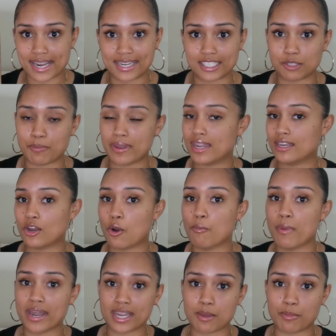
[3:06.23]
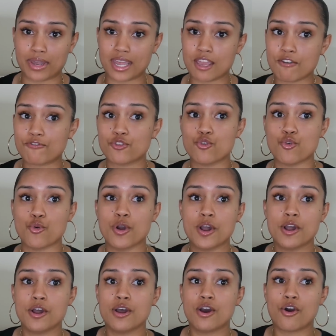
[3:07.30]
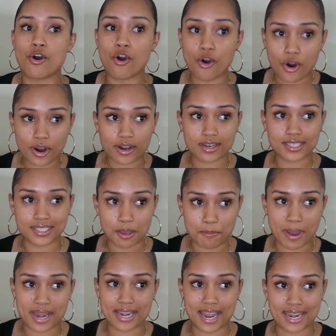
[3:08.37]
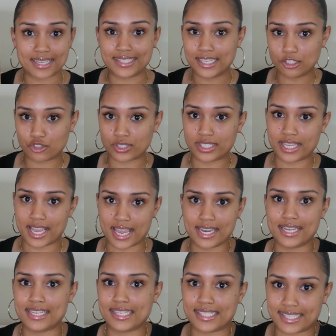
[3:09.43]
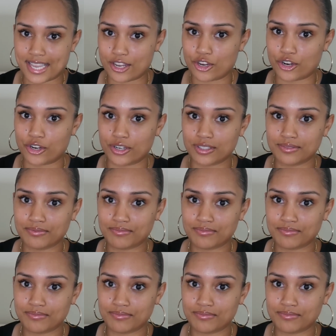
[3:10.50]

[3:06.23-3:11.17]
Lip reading: into spending no money, but if you are somebody that is interested in this sneaker,